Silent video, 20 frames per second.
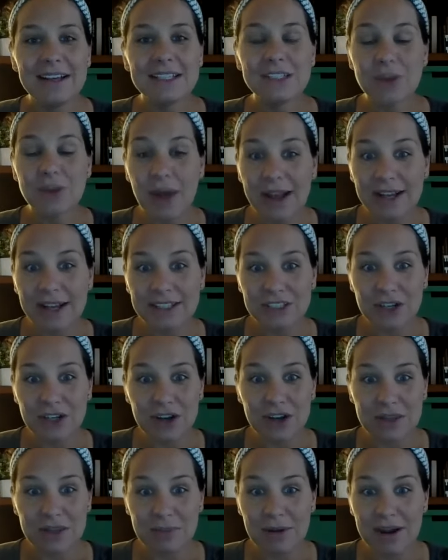So I got
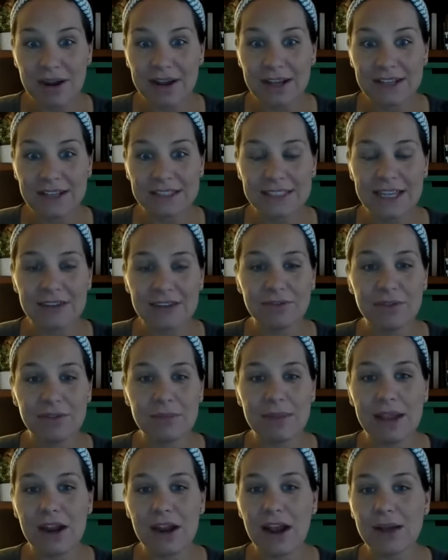started on the products. And from
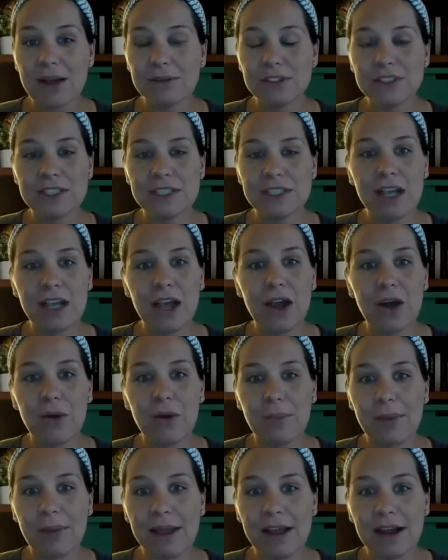there, I was just like,
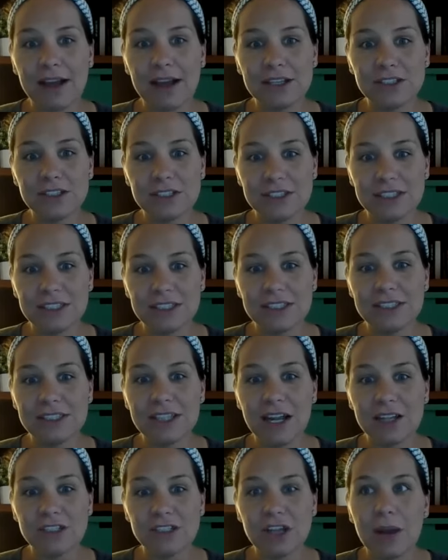oh my gosh, this is
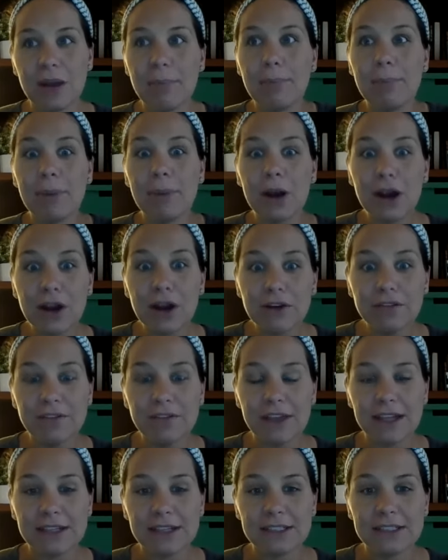such a
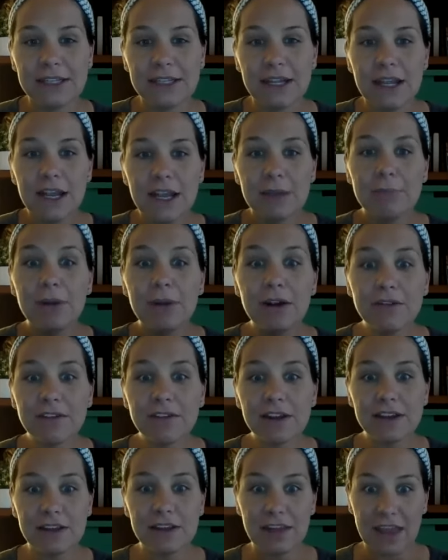perfect,
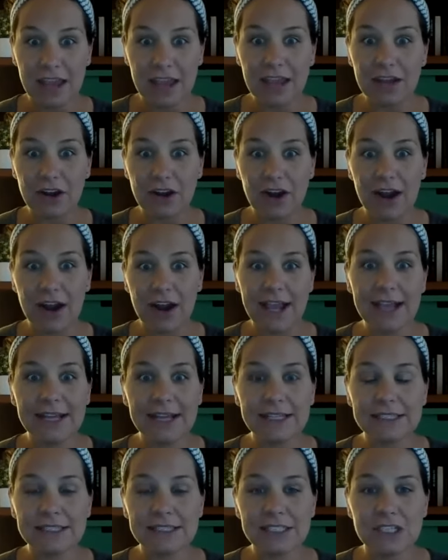perfect thing in our
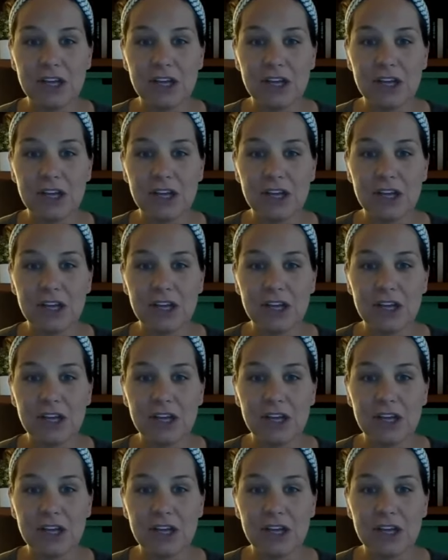hands.